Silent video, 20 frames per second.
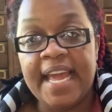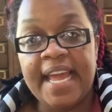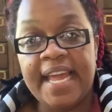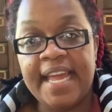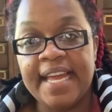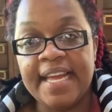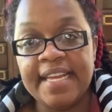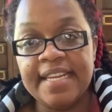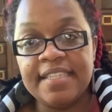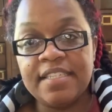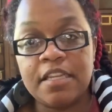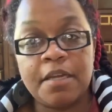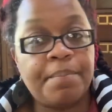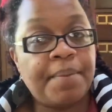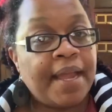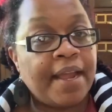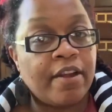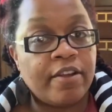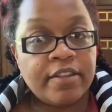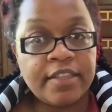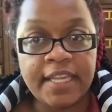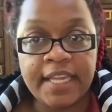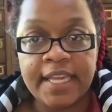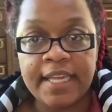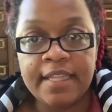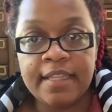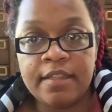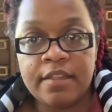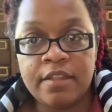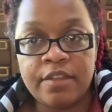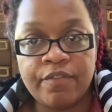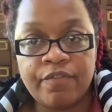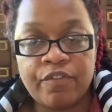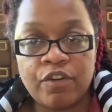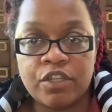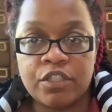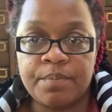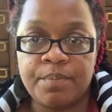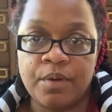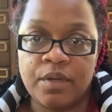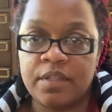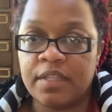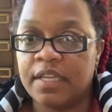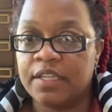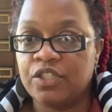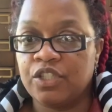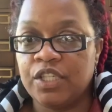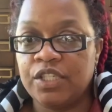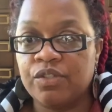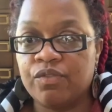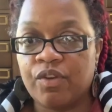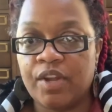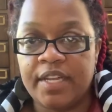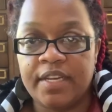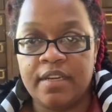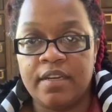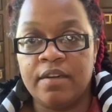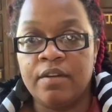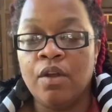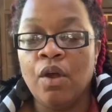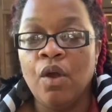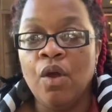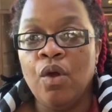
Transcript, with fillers: And apparently the first book that she's written